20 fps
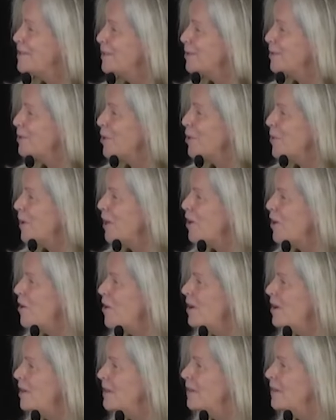going
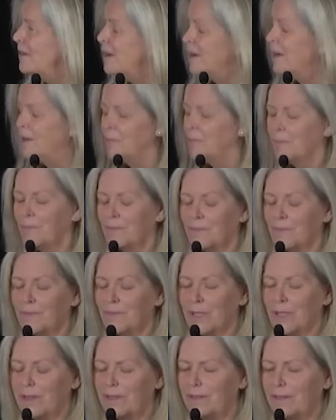on
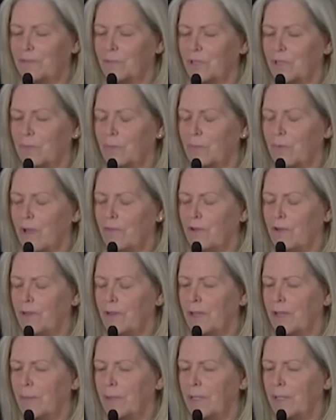with
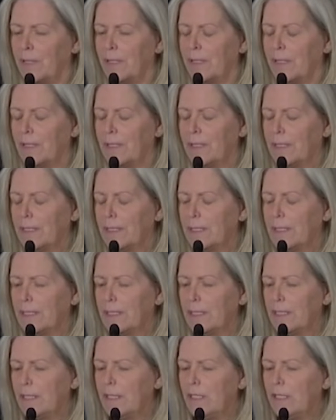everything, but
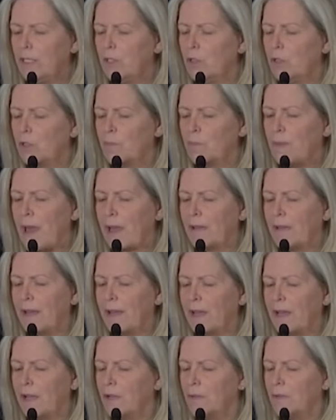you look back
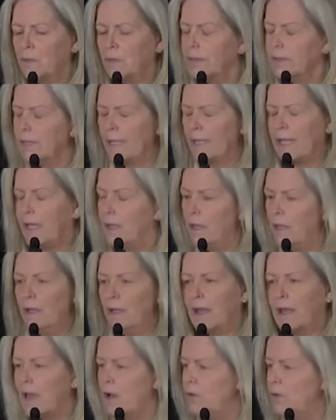now, again,
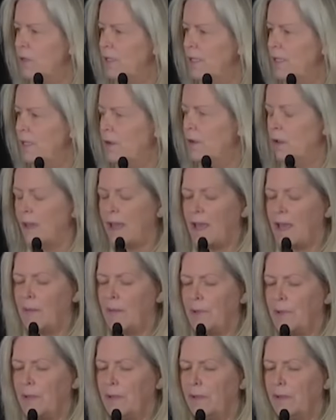how did it all
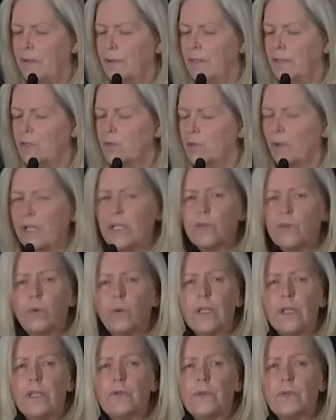happen? The
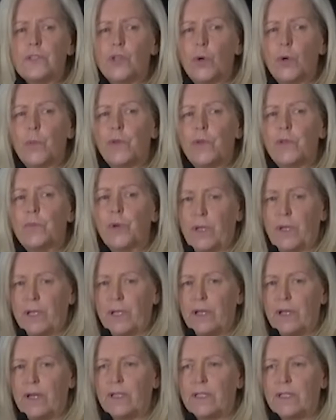2020 U.S. Open, to put in
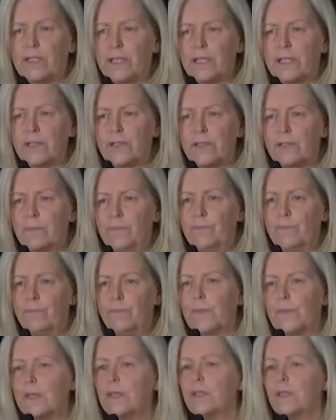context,
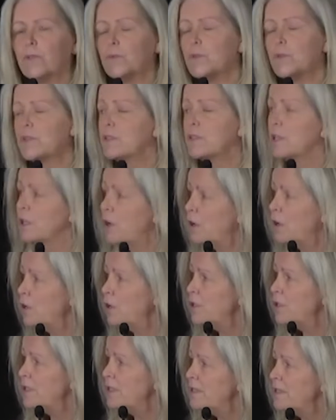was the
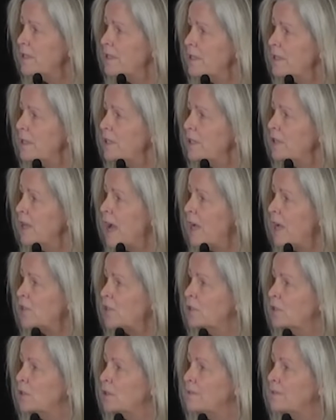largest
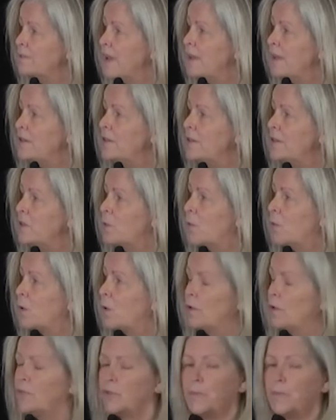international event in the
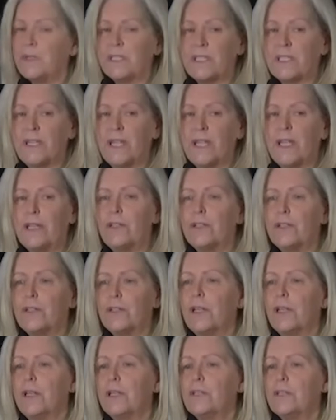world to be staged
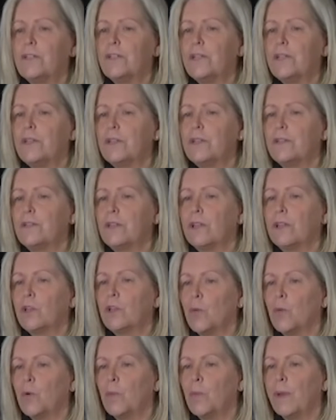since the
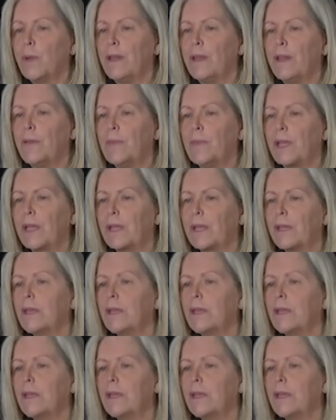global pandemic.